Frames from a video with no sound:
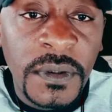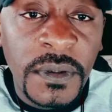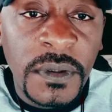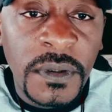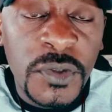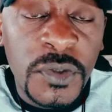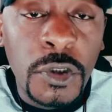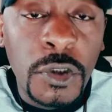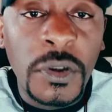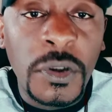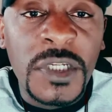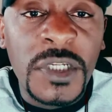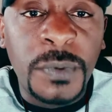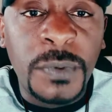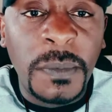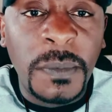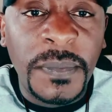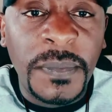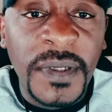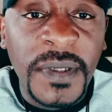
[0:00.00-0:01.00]
So it's
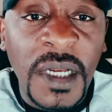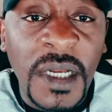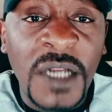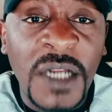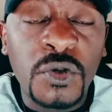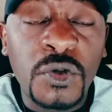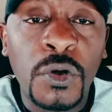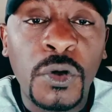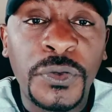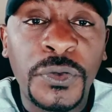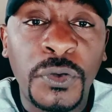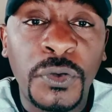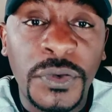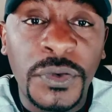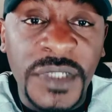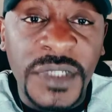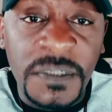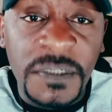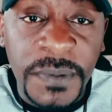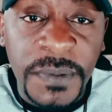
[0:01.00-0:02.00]
probably I had to go through
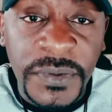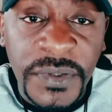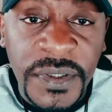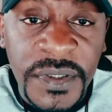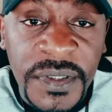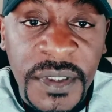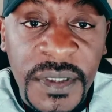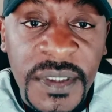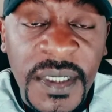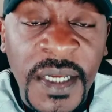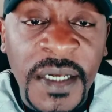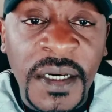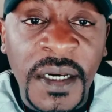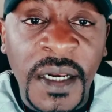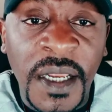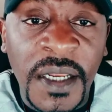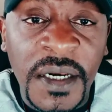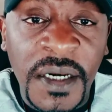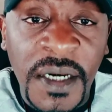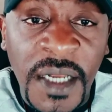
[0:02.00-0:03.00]
those experiences and
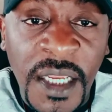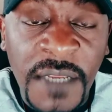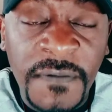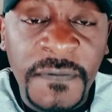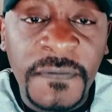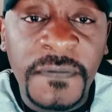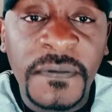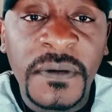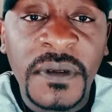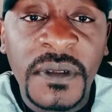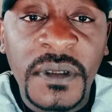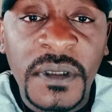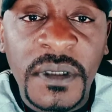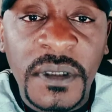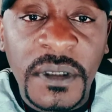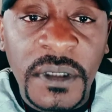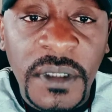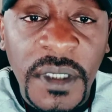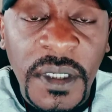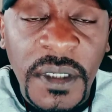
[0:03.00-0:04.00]
learn life
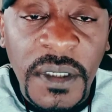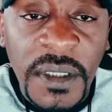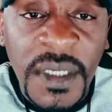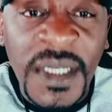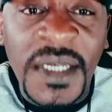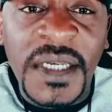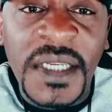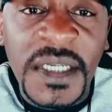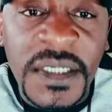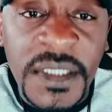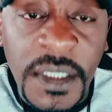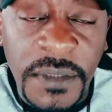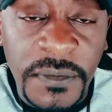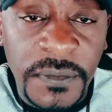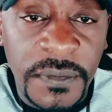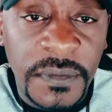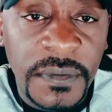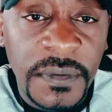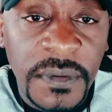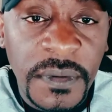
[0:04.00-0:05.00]
in detail
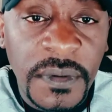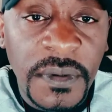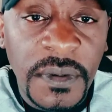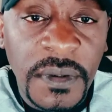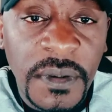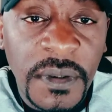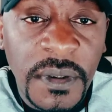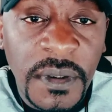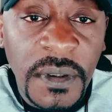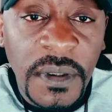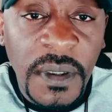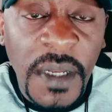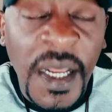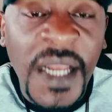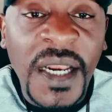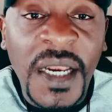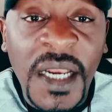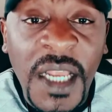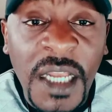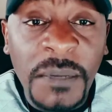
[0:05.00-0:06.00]

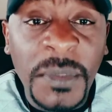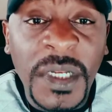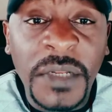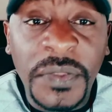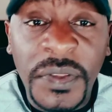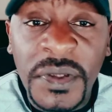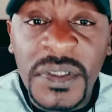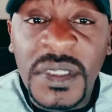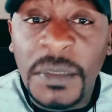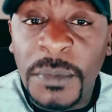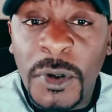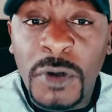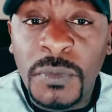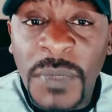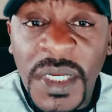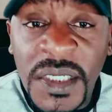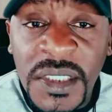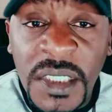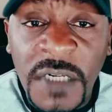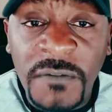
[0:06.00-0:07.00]
and learn many things about
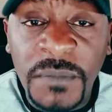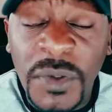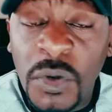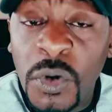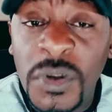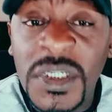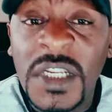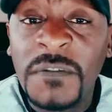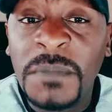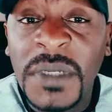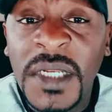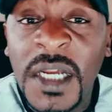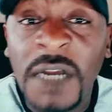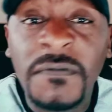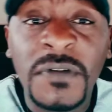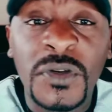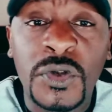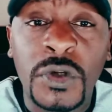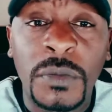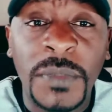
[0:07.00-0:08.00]
myself, because I've been
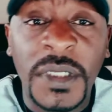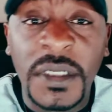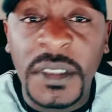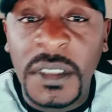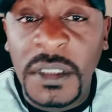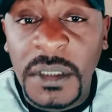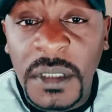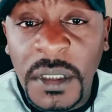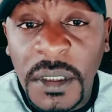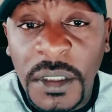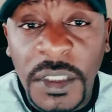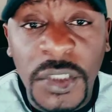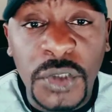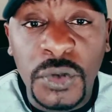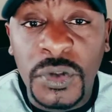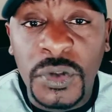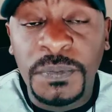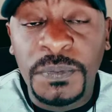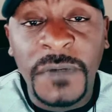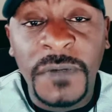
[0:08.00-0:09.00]
having so many
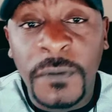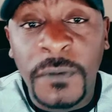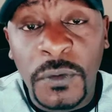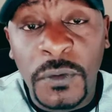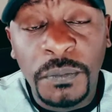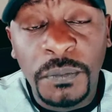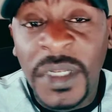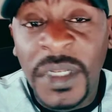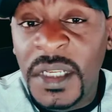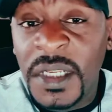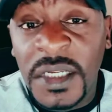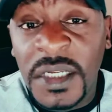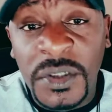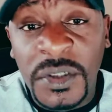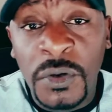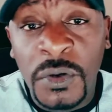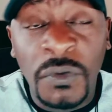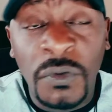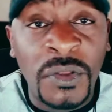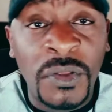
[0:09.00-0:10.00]
issues before, many years
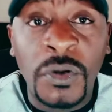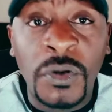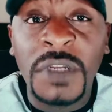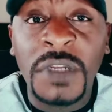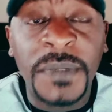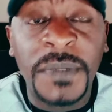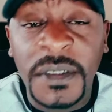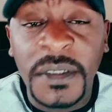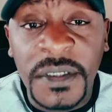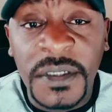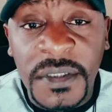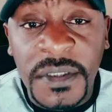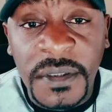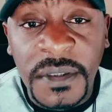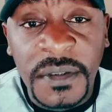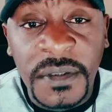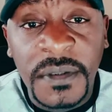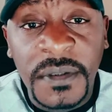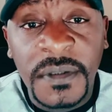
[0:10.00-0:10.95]
ago, with codependency.